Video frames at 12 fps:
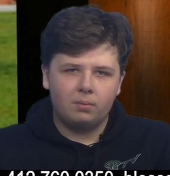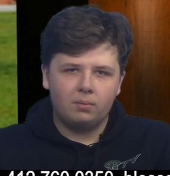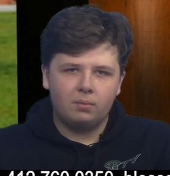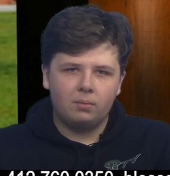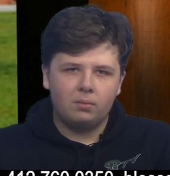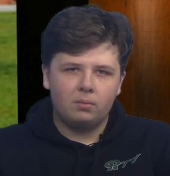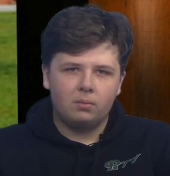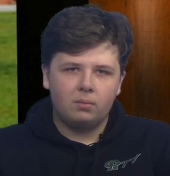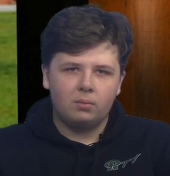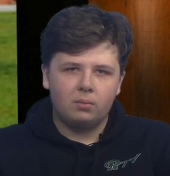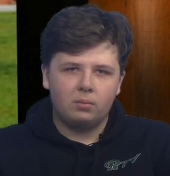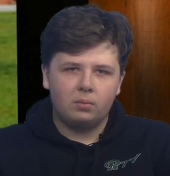
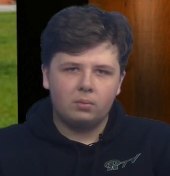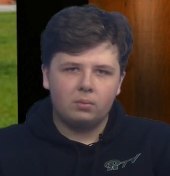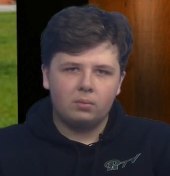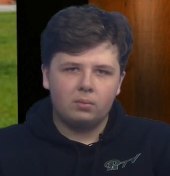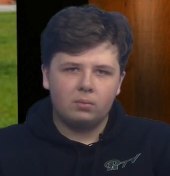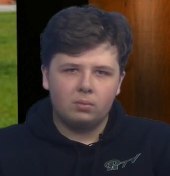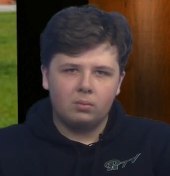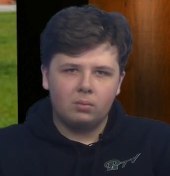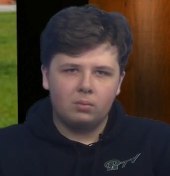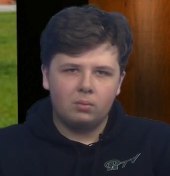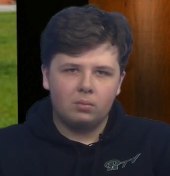Nothing is said.